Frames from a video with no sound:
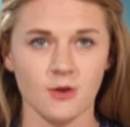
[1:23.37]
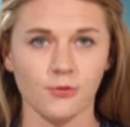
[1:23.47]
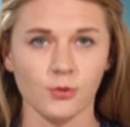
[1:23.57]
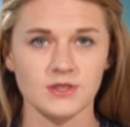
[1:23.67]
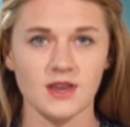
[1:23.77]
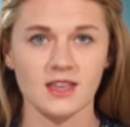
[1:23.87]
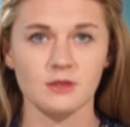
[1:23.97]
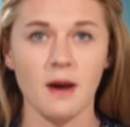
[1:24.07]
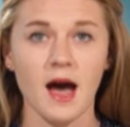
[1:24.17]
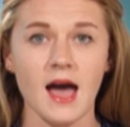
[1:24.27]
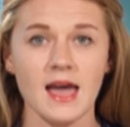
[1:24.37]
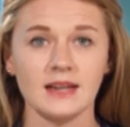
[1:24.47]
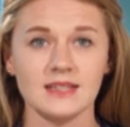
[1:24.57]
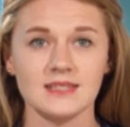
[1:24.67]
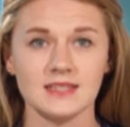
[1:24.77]
A Forsyth Barr
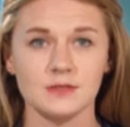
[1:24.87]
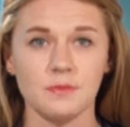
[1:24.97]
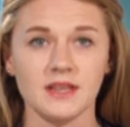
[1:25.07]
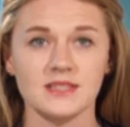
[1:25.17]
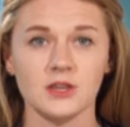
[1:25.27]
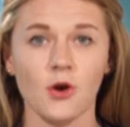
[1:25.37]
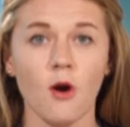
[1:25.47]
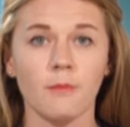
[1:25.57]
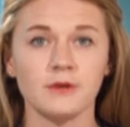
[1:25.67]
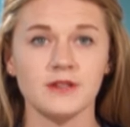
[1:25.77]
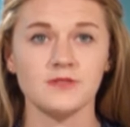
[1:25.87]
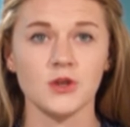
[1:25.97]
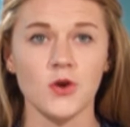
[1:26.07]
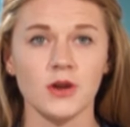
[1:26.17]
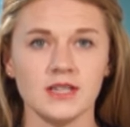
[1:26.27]
analyst expects the
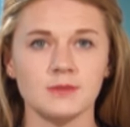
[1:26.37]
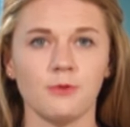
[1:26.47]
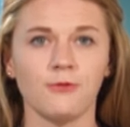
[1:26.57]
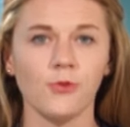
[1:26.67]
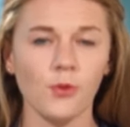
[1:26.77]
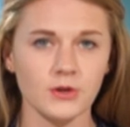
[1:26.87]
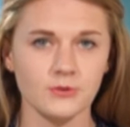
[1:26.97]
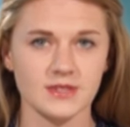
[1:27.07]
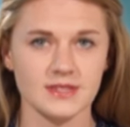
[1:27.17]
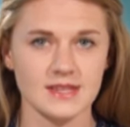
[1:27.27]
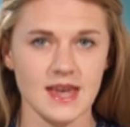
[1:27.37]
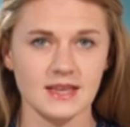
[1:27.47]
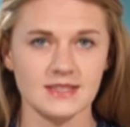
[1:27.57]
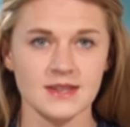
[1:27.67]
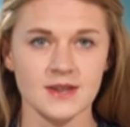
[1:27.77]
cooperative's earnings before interest and
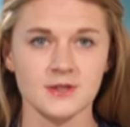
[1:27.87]
tax